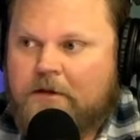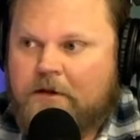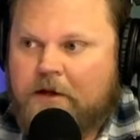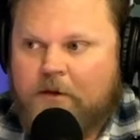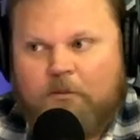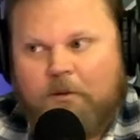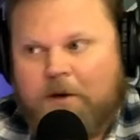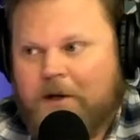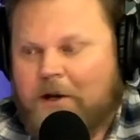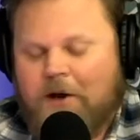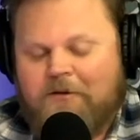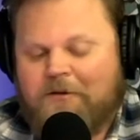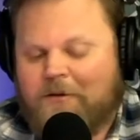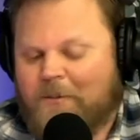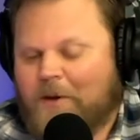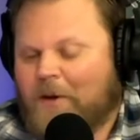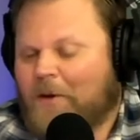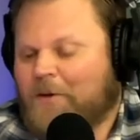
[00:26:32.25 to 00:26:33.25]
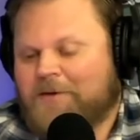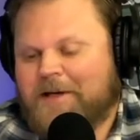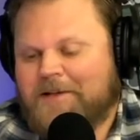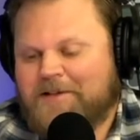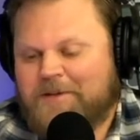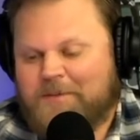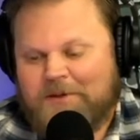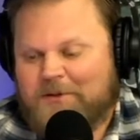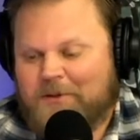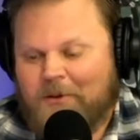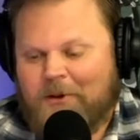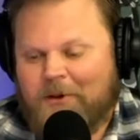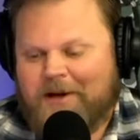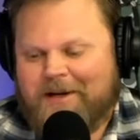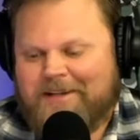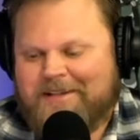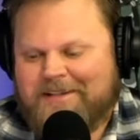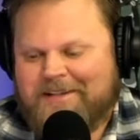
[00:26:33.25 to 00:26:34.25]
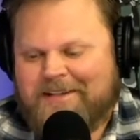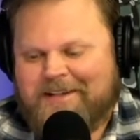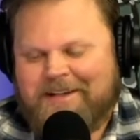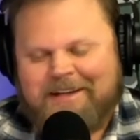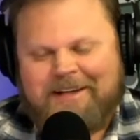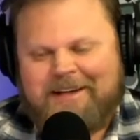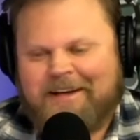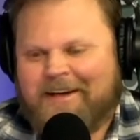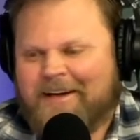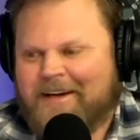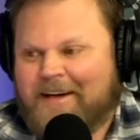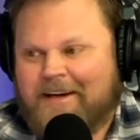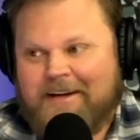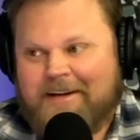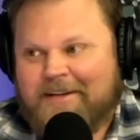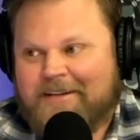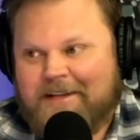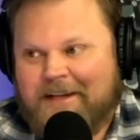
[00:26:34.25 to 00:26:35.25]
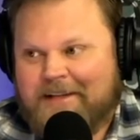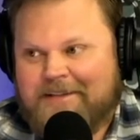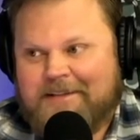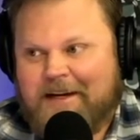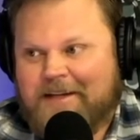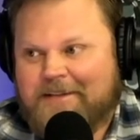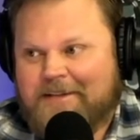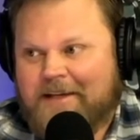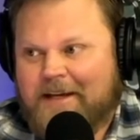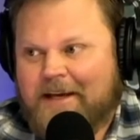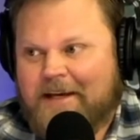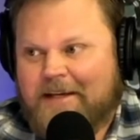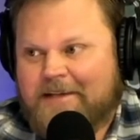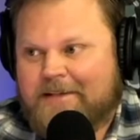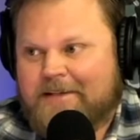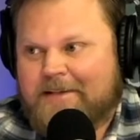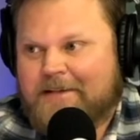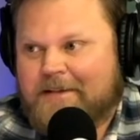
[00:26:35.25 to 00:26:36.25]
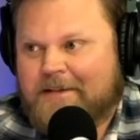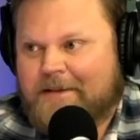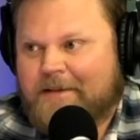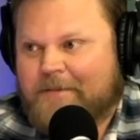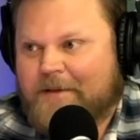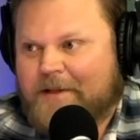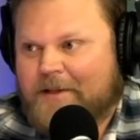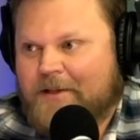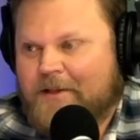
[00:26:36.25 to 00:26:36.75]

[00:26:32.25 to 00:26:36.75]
And we know from the Old Testament stories, yeah, that's not the case, right? I mean, you